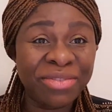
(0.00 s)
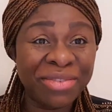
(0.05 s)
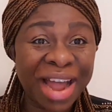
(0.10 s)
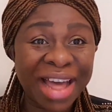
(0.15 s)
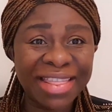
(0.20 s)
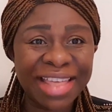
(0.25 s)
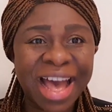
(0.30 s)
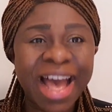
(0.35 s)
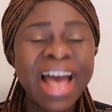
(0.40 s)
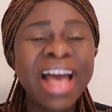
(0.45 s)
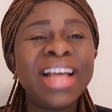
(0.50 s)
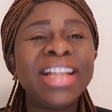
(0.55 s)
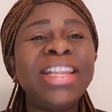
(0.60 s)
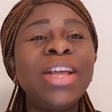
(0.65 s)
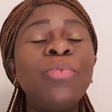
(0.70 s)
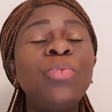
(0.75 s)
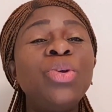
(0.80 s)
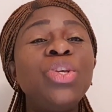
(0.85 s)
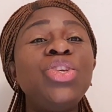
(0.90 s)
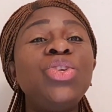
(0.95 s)
Rather,
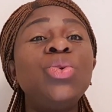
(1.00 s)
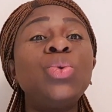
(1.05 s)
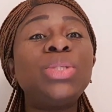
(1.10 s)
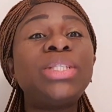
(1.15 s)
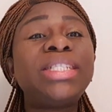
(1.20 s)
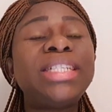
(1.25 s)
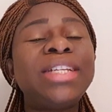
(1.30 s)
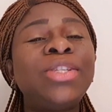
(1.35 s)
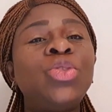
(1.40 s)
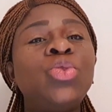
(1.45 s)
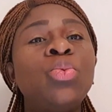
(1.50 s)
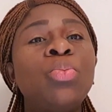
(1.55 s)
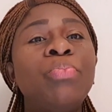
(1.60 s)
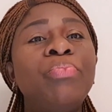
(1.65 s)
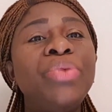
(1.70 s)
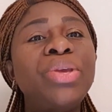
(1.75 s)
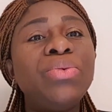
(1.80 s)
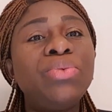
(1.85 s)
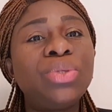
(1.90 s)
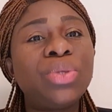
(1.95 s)
they will use it to
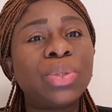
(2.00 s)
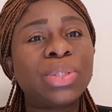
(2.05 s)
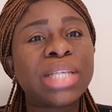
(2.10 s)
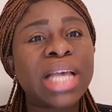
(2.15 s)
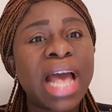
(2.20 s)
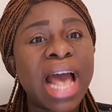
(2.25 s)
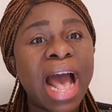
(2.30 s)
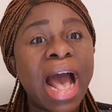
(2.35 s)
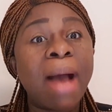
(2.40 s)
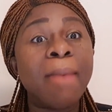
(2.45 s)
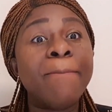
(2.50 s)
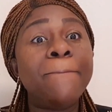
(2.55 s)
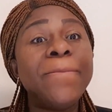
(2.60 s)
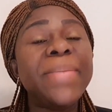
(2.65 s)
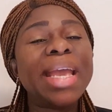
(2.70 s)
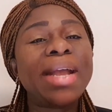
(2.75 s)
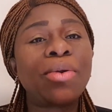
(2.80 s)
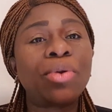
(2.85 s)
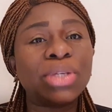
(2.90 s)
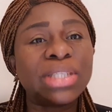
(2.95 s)
build us and
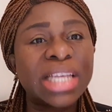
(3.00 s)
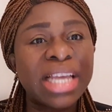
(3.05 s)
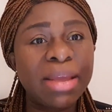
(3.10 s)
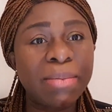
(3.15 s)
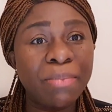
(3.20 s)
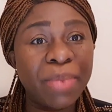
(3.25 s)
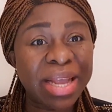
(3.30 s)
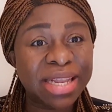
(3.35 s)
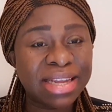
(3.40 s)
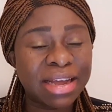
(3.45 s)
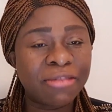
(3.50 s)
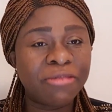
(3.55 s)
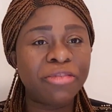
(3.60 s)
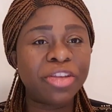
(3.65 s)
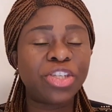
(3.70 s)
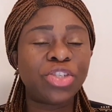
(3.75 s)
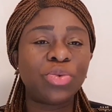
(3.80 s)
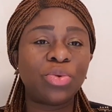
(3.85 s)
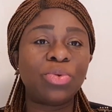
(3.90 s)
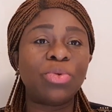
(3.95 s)
make us a better
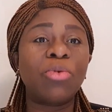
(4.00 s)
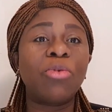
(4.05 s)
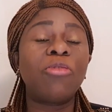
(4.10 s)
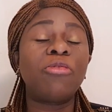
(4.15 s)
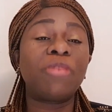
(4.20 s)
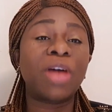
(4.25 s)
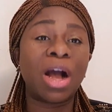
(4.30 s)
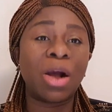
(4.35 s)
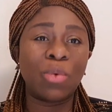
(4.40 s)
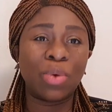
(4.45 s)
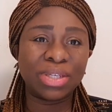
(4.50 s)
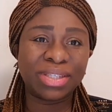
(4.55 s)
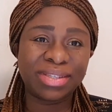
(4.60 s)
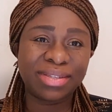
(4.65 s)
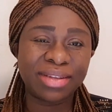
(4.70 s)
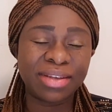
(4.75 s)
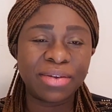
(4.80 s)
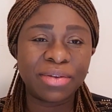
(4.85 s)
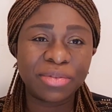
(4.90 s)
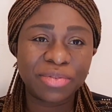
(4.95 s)
version of
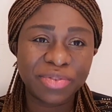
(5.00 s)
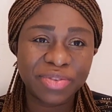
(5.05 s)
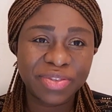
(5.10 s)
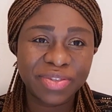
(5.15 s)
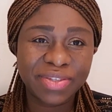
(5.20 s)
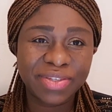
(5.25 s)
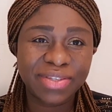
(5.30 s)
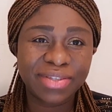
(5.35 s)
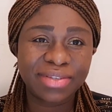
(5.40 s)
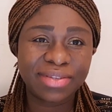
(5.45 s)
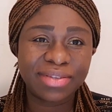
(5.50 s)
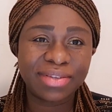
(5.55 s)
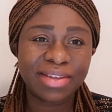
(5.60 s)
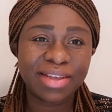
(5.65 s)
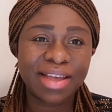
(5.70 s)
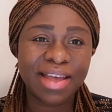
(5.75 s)
ourselves.